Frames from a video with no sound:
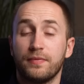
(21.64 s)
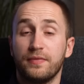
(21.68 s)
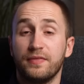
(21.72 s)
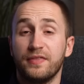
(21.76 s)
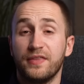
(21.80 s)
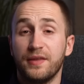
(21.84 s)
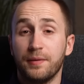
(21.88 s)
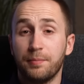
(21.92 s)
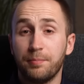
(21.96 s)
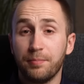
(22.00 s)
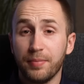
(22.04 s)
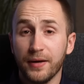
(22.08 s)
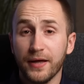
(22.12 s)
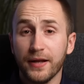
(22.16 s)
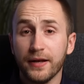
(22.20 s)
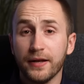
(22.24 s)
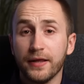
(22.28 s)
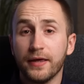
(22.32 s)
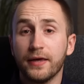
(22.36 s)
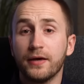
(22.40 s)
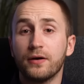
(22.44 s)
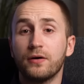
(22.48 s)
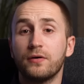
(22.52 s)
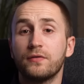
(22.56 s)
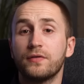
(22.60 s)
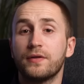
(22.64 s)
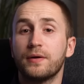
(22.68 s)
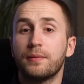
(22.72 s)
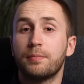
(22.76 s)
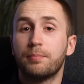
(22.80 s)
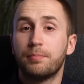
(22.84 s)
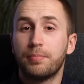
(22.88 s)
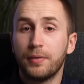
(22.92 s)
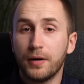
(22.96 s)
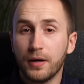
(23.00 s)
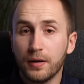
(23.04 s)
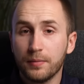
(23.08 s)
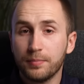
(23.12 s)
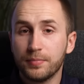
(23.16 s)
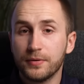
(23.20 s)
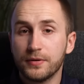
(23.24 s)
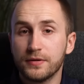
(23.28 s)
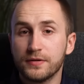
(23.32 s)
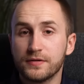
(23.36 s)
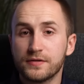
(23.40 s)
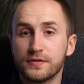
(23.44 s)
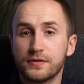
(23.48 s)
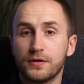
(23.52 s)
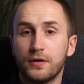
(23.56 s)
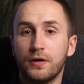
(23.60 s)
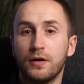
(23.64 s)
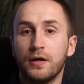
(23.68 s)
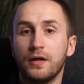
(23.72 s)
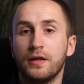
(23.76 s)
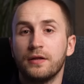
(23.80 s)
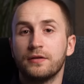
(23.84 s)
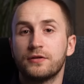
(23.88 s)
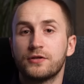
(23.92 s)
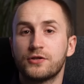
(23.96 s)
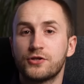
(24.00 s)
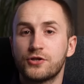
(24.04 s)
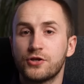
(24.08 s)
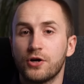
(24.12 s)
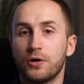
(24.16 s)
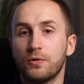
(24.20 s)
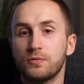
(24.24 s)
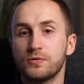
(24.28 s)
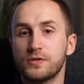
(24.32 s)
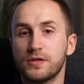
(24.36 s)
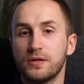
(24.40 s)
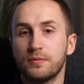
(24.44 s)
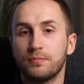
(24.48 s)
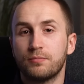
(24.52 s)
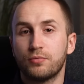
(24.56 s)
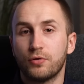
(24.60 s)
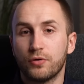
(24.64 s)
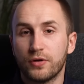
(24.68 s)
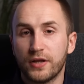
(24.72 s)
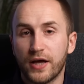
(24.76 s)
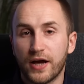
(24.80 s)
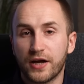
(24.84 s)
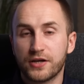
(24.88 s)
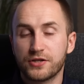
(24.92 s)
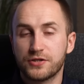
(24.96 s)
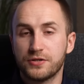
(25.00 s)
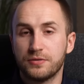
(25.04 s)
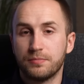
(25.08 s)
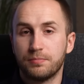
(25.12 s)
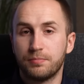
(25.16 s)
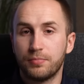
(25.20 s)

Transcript: Depending on the purpose and chosen production